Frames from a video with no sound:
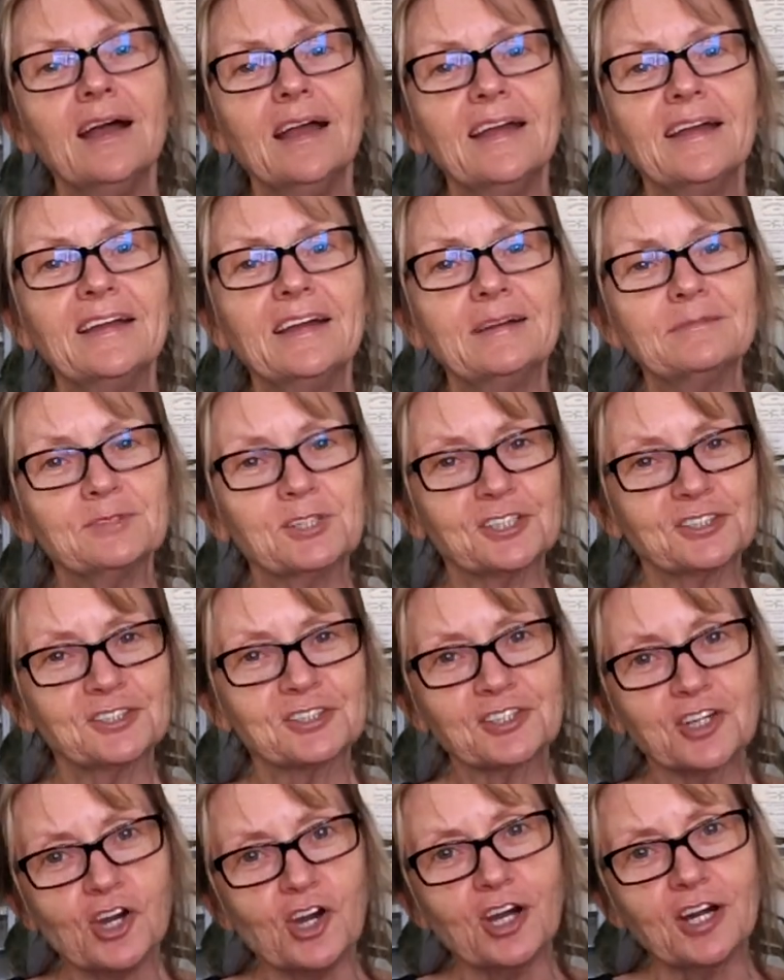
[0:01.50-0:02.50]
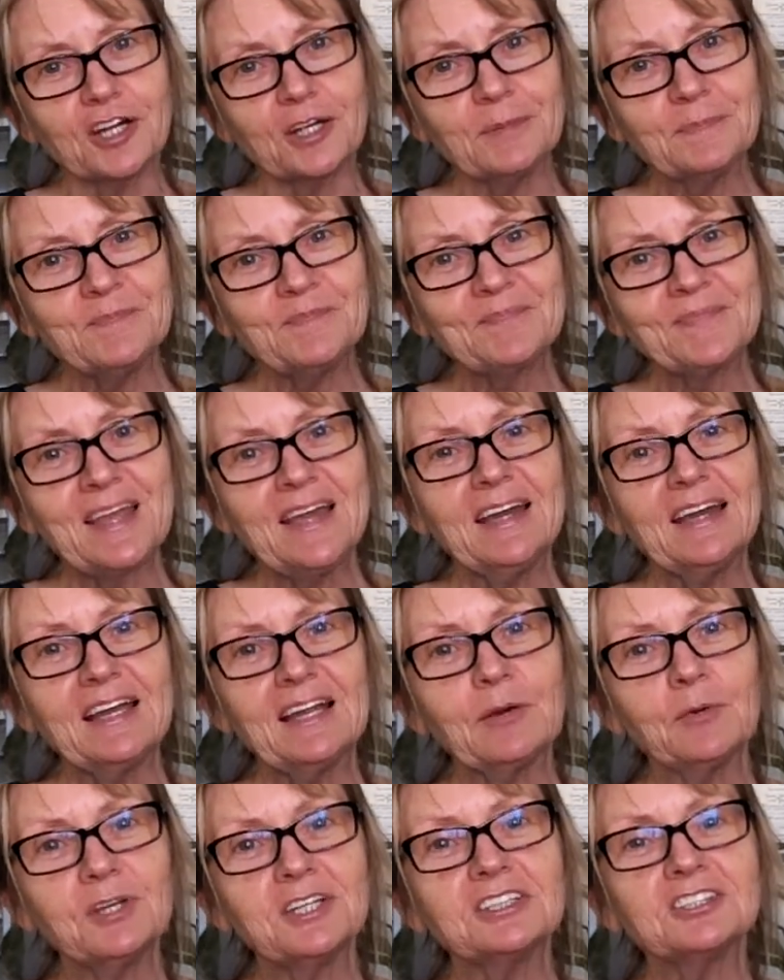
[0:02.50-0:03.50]
Hi, I'm Dr. Carr, and
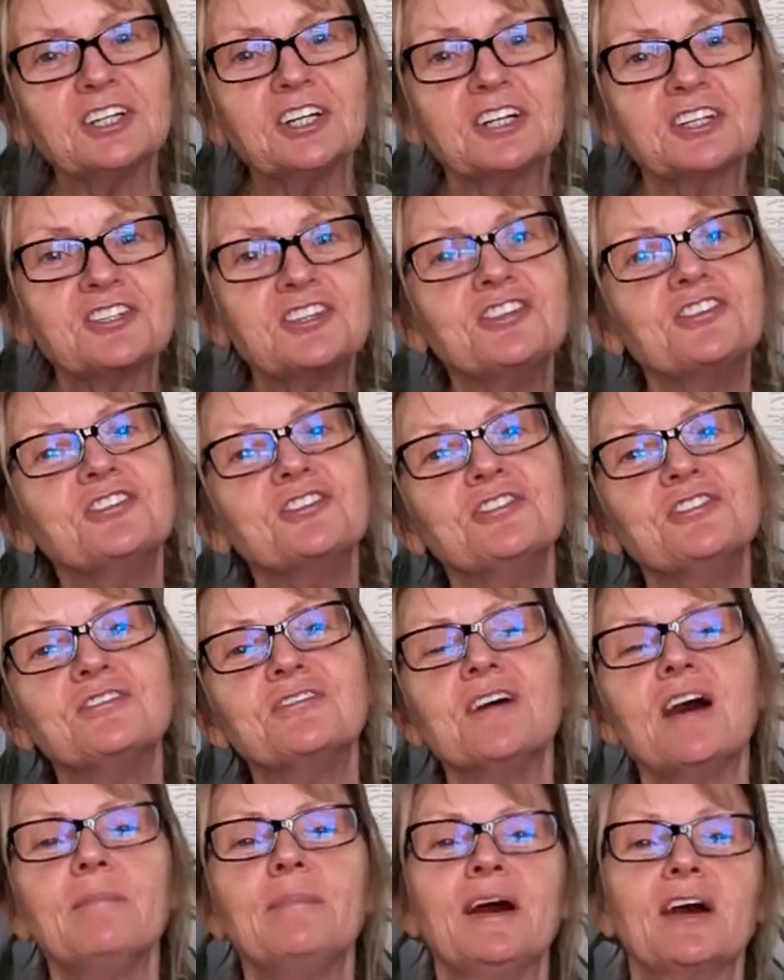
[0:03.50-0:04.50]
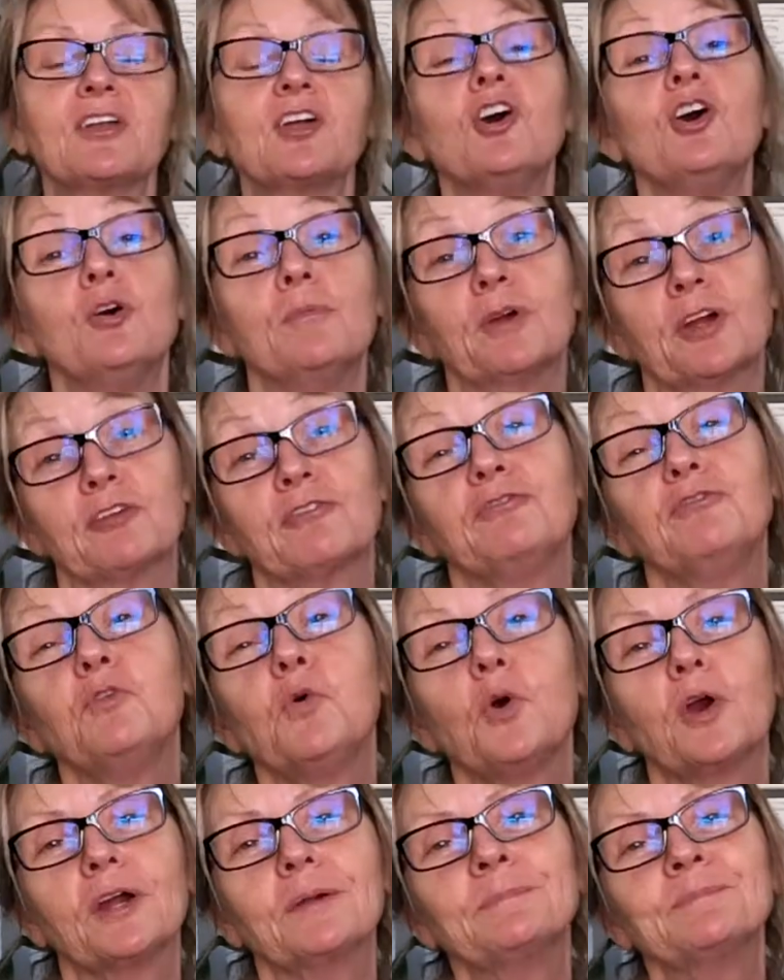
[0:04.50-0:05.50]
I want to talk to you about Hallmark
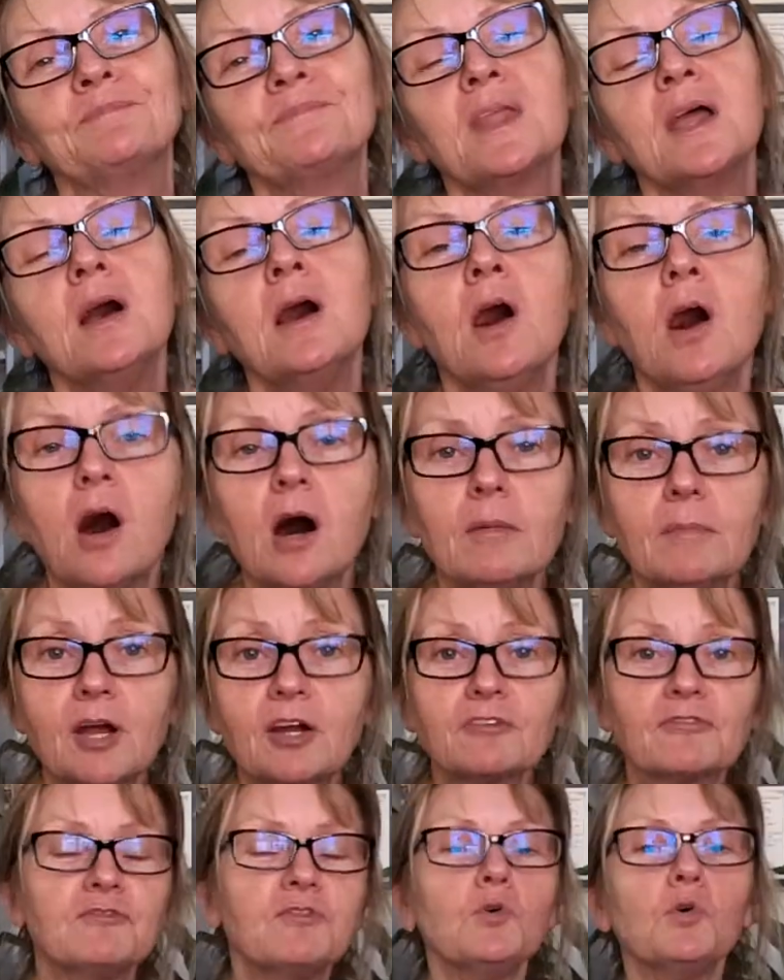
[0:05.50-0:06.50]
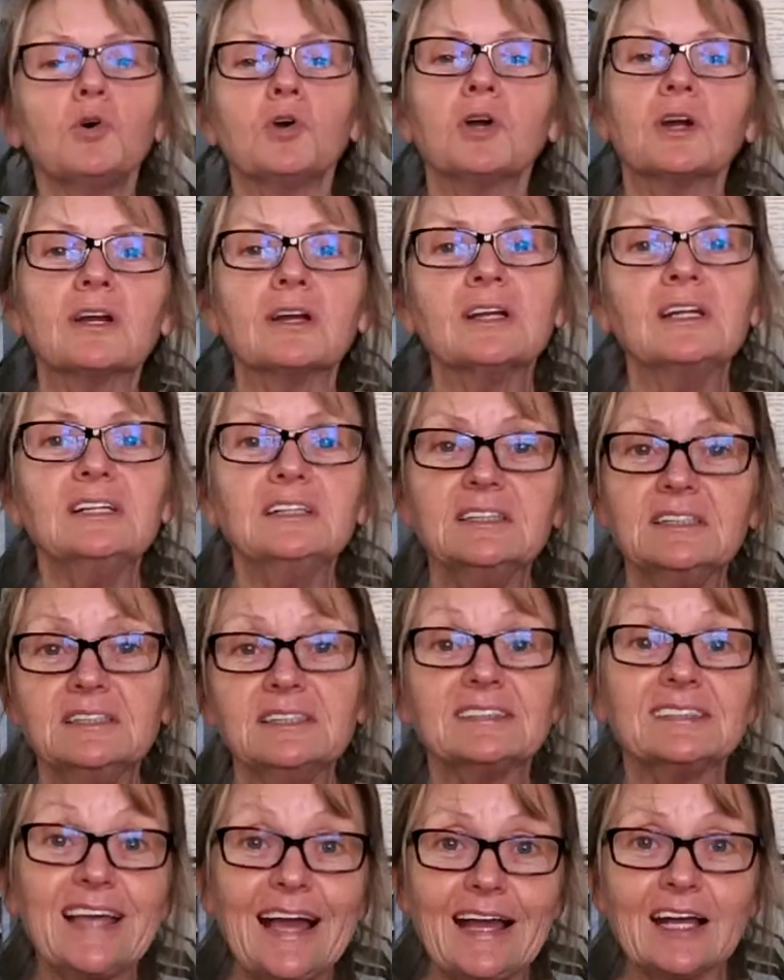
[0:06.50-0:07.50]
4. Hallmark 4
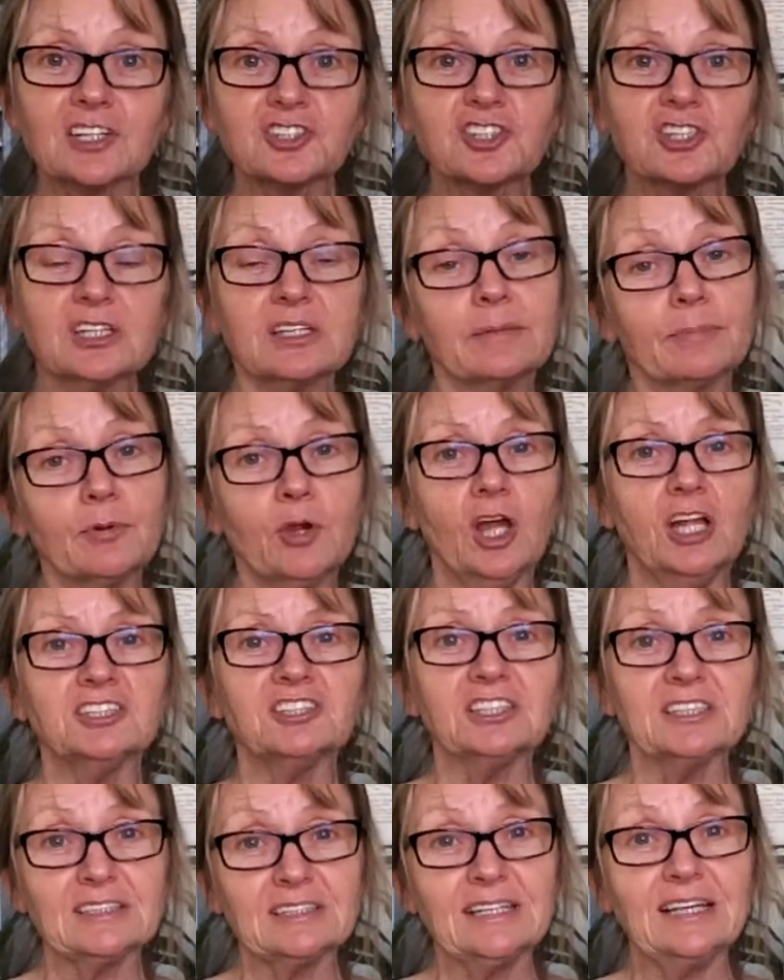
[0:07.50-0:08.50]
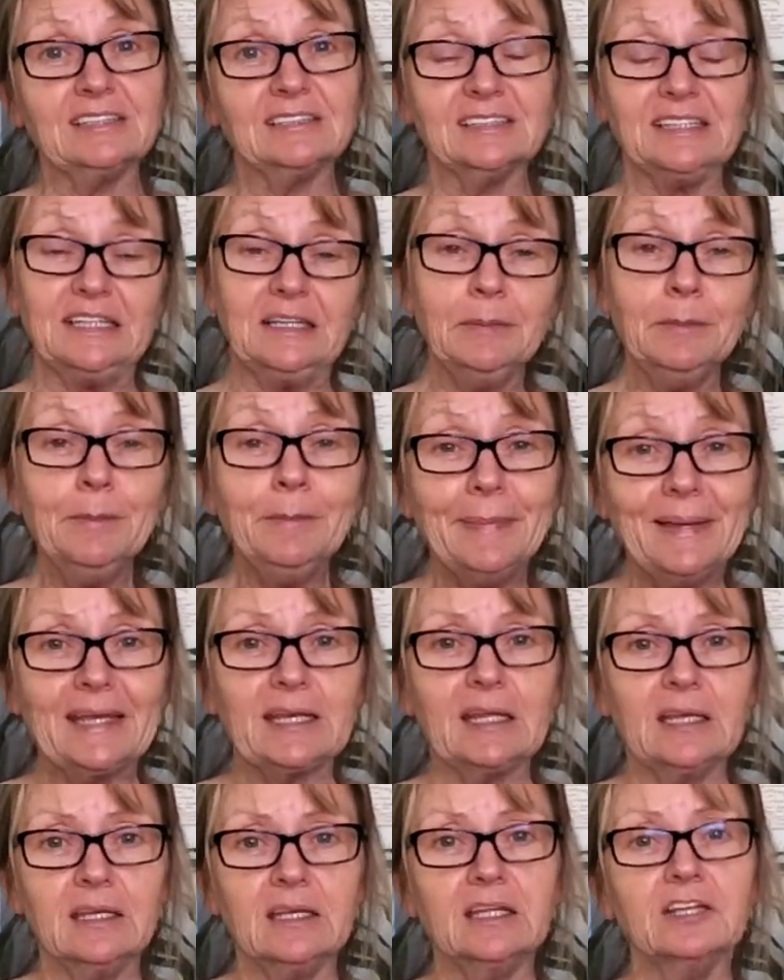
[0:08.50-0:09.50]
is actually a project that's
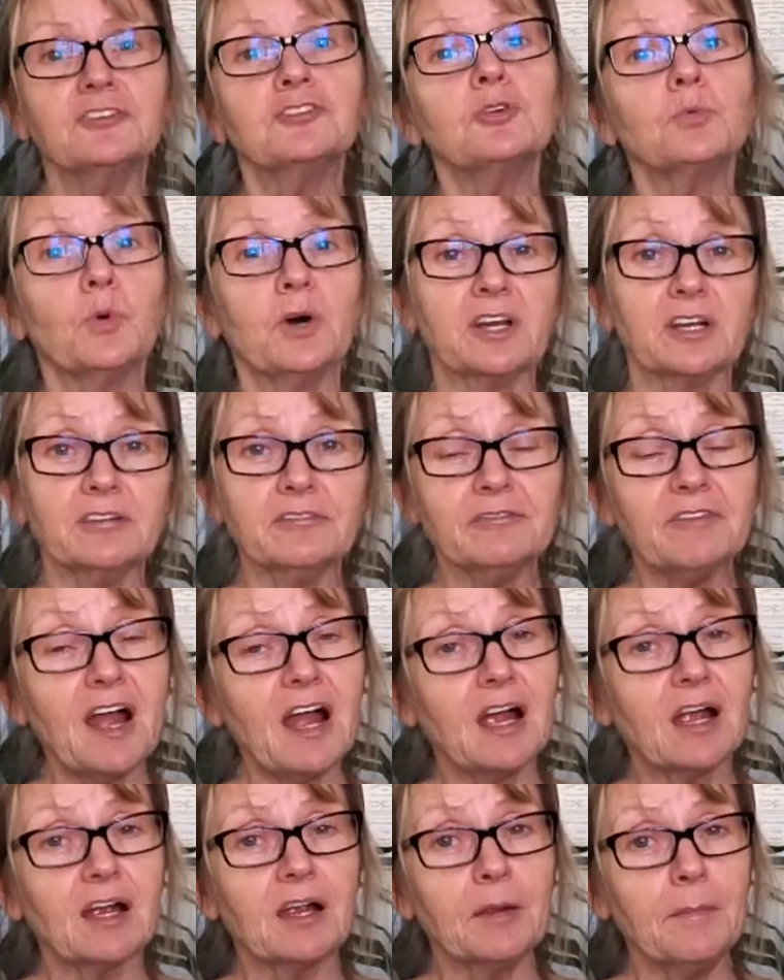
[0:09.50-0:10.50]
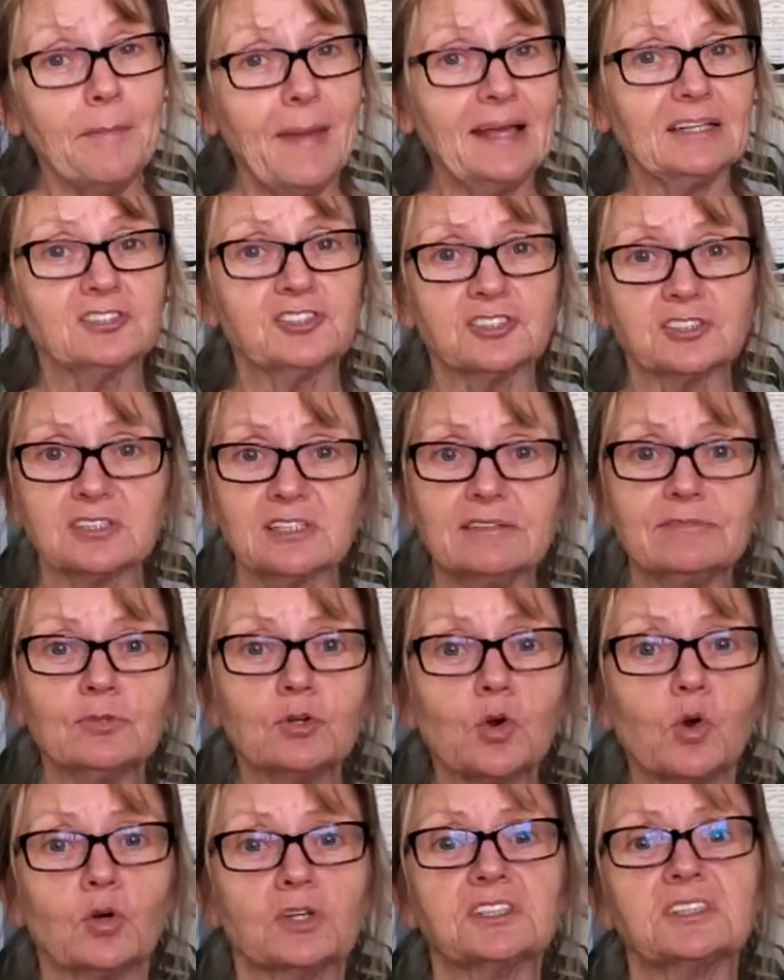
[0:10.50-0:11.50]
embedded into one of our master's level
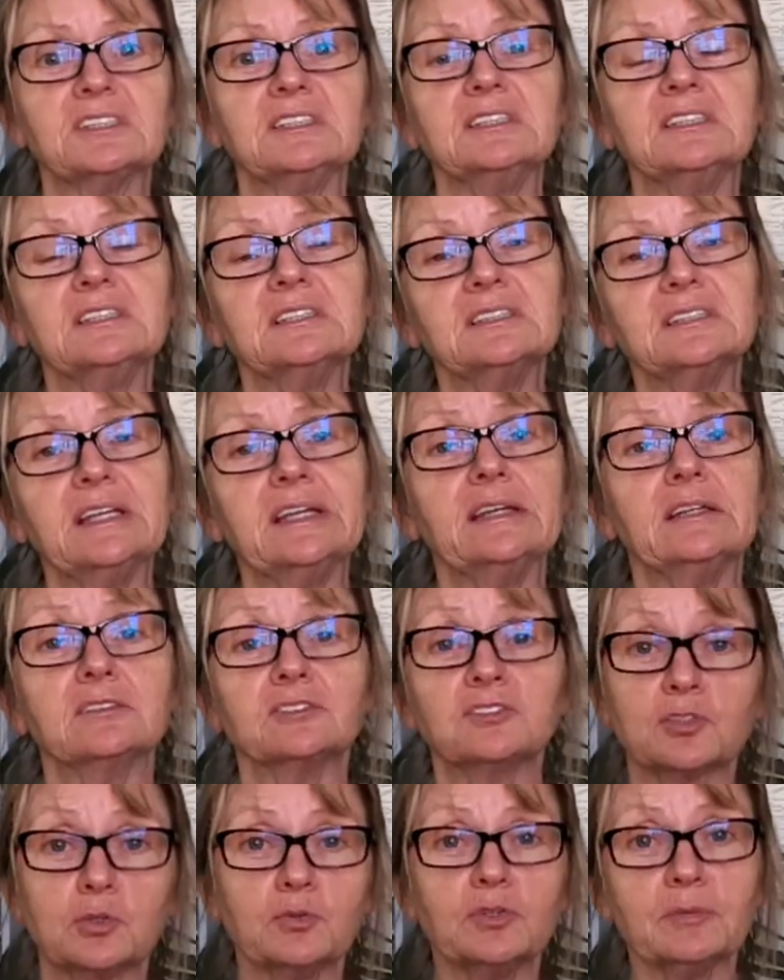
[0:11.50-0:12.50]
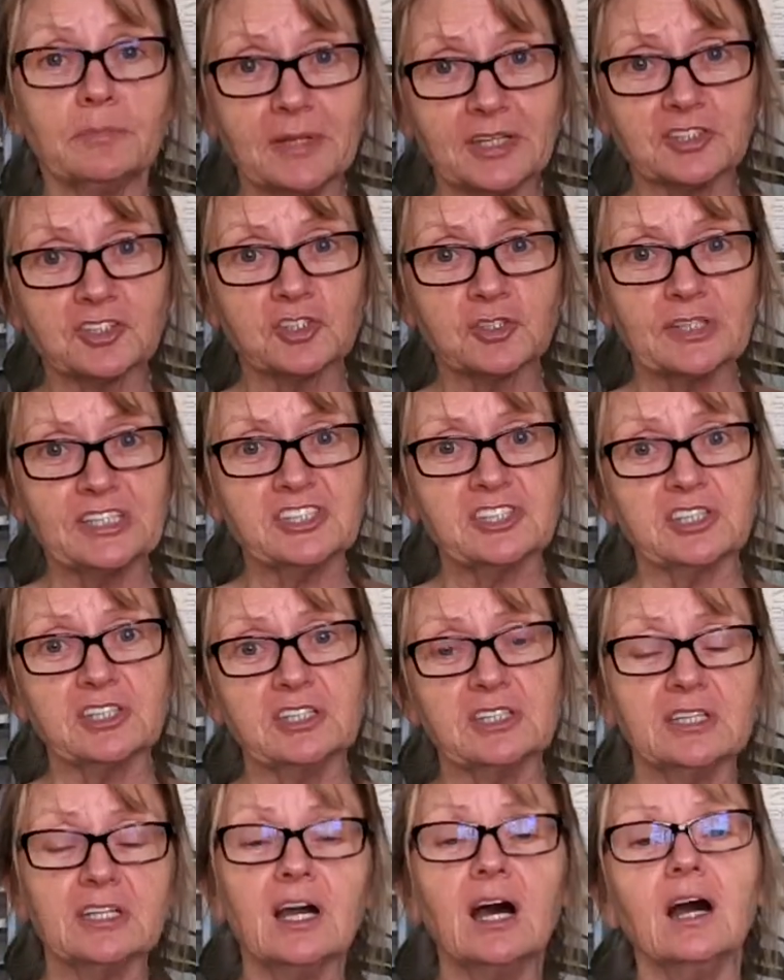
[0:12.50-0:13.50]
courses in school
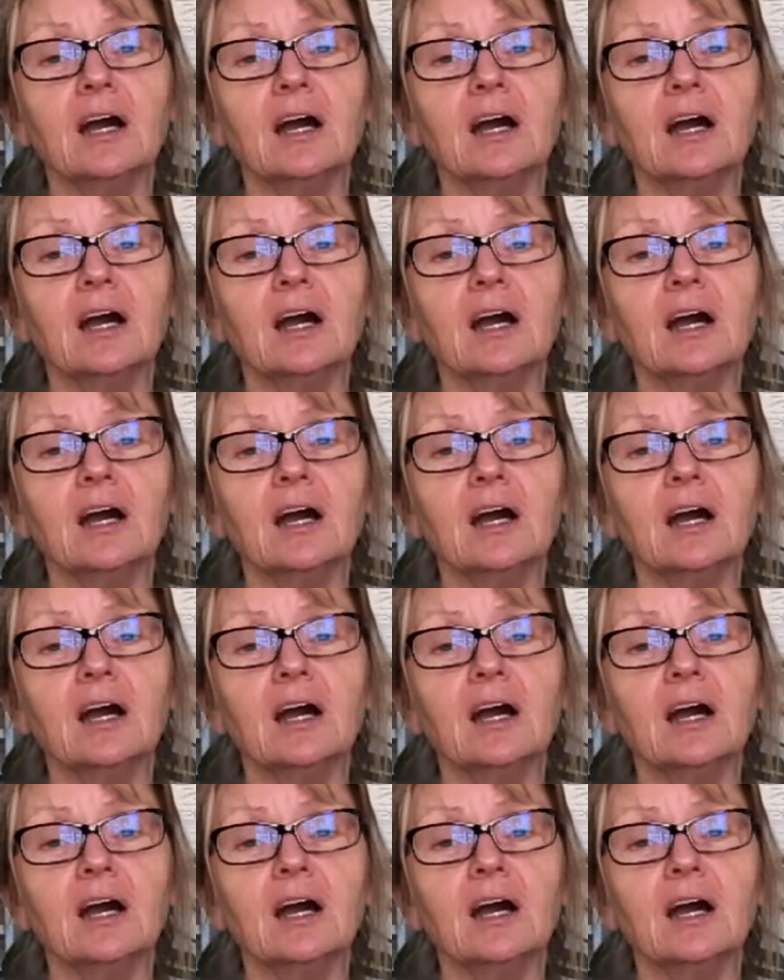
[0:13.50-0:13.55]
administration.